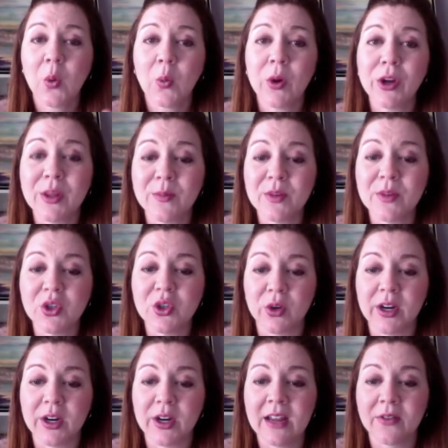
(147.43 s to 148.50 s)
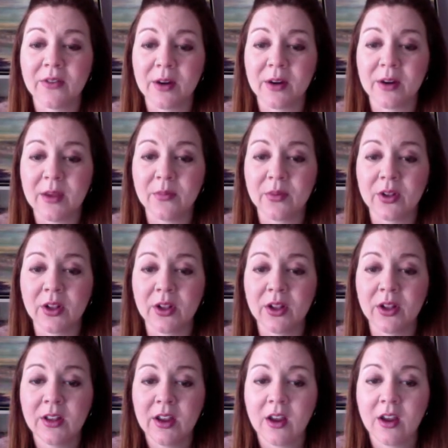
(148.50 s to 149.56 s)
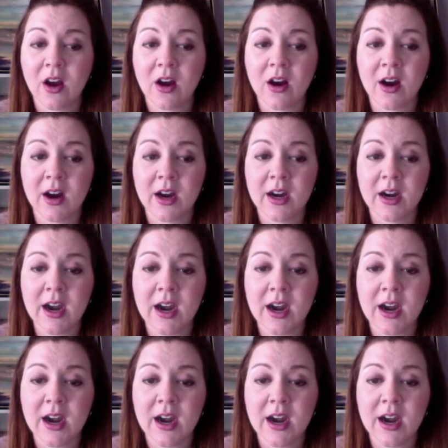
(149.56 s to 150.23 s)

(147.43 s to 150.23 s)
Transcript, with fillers: where the majority of her people are.